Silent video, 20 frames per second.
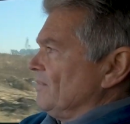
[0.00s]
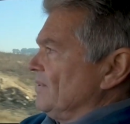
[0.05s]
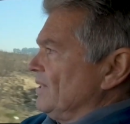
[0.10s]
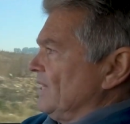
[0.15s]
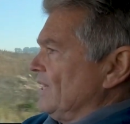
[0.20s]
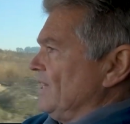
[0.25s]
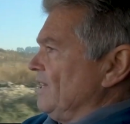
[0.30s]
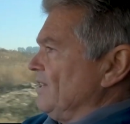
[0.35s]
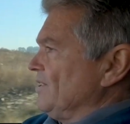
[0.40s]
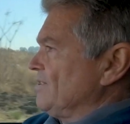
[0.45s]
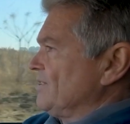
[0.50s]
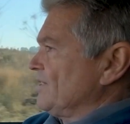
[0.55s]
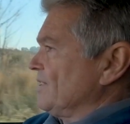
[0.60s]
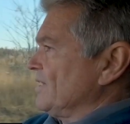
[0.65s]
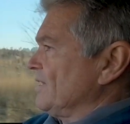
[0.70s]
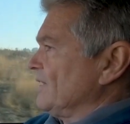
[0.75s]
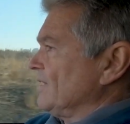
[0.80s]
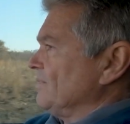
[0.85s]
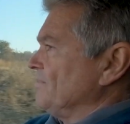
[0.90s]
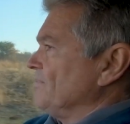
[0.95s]
that is
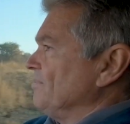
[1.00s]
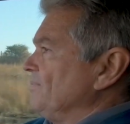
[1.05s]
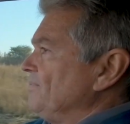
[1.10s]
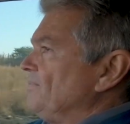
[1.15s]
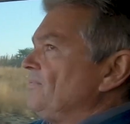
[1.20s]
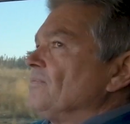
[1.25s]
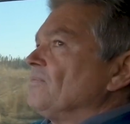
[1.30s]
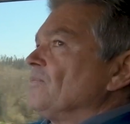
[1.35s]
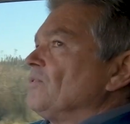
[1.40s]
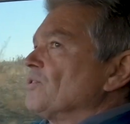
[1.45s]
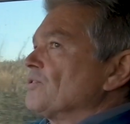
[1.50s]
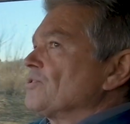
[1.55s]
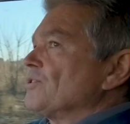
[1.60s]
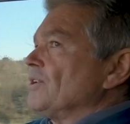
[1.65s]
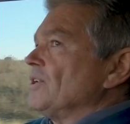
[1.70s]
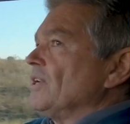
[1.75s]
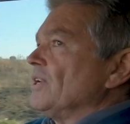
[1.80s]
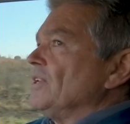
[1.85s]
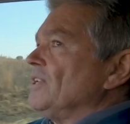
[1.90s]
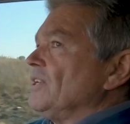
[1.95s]
um, also
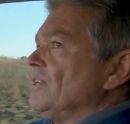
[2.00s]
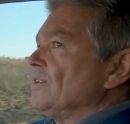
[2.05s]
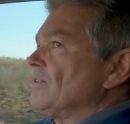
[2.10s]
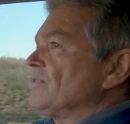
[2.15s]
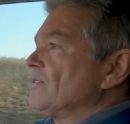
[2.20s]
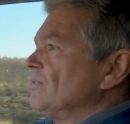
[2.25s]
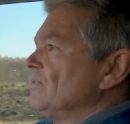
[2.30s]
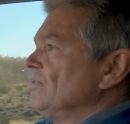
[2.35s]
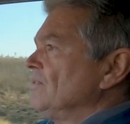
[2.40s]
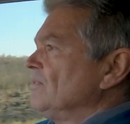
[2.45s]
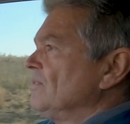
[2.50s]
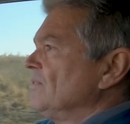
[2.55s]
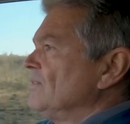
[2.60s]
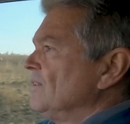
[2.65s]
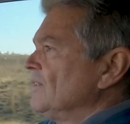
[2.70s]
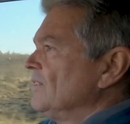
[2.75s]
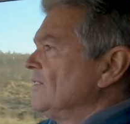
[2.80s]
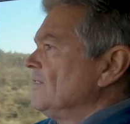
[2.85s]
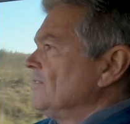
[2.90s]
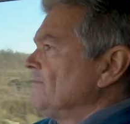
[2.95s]
adhered to.
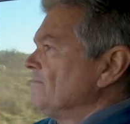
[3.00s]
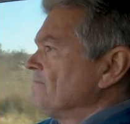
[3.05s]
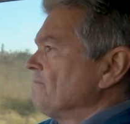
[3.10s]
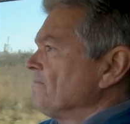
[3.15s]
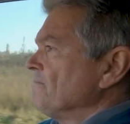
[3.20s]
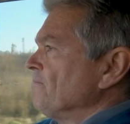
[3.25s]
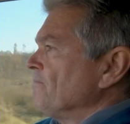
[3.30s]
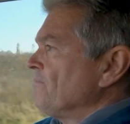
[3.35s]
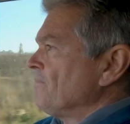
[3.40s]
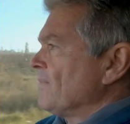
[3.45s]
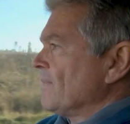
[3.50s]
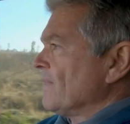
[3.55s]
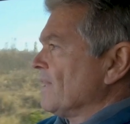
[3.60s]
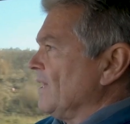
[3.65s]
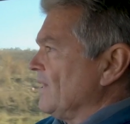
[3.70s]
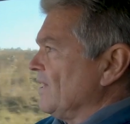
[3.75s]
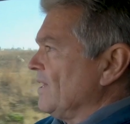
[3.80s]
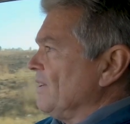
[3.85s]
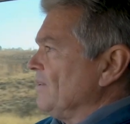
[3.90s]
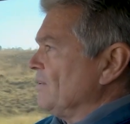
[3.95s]

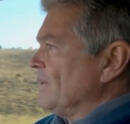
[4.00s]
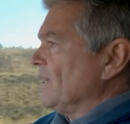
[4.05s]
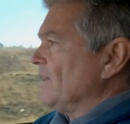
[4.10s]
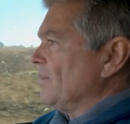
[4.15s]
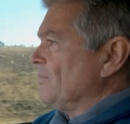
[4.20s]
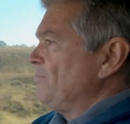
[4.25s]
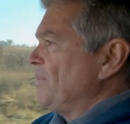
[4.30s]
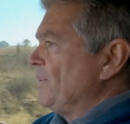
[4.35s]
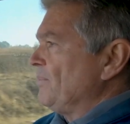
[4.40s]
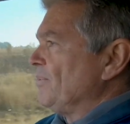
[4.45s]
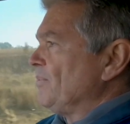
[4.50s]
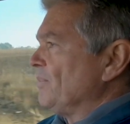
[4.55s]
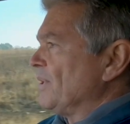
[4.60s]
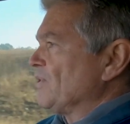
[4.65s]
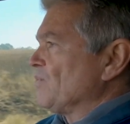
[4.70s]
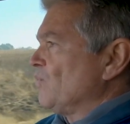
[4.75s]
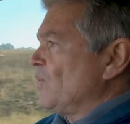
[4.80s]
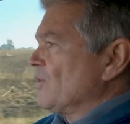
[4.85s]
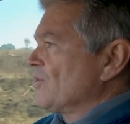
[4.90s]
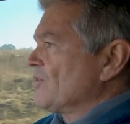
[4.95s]
And then uh, people
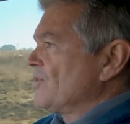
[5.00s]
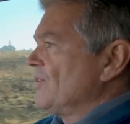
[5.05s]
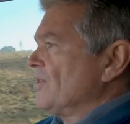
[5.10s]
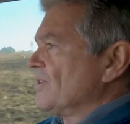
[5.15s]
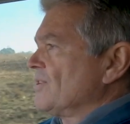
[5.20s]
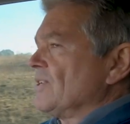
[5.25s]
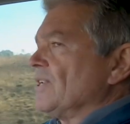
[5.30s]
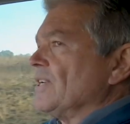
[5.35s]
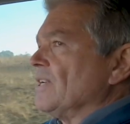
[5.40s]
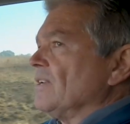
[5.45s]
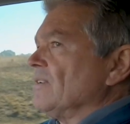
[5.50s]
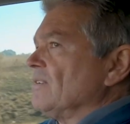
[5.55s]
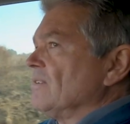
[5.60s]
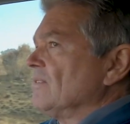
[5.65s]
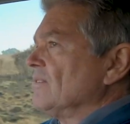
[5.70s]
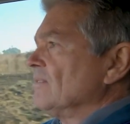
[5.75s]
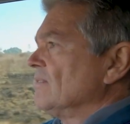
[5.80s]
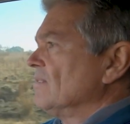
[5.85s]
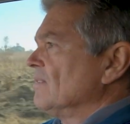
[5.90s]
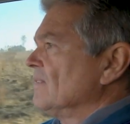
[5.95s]
must watch the snake.
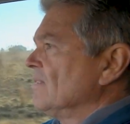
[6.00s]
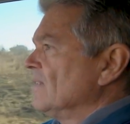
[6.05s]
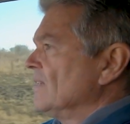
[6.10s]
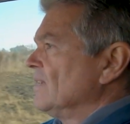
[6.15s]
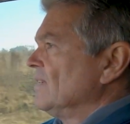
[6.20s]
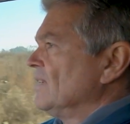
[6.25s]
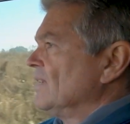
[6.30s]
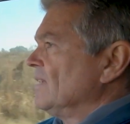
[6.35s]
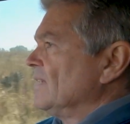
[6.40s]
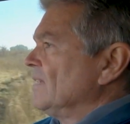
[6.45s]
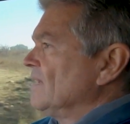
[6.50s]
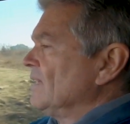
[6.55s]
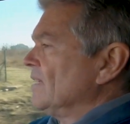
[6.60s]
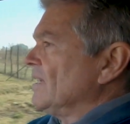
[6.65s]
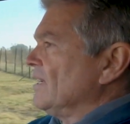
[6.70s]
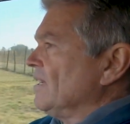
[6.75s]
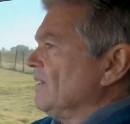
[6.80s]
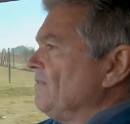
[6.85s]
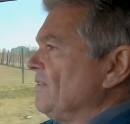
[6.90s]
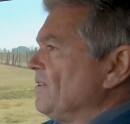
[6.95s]

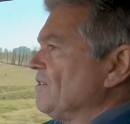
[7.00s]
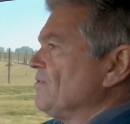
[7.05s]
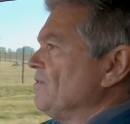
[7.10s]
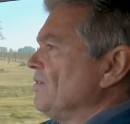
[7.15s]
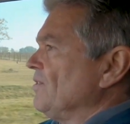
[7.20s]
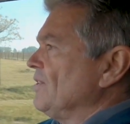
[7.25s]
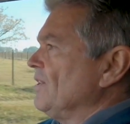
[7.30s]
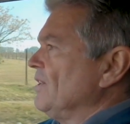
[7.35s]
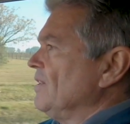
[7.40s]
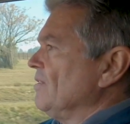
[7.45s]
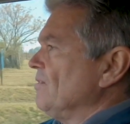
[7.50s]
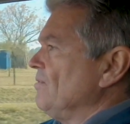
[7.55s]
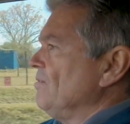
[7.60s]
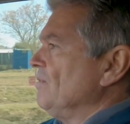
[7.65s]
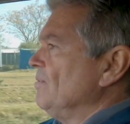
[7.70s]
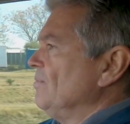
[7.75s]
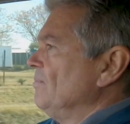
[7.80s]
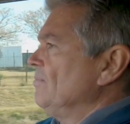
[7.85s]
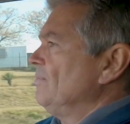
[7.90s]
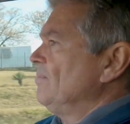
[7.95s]
And if it's not in a
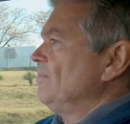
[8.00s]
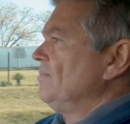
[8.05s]
room,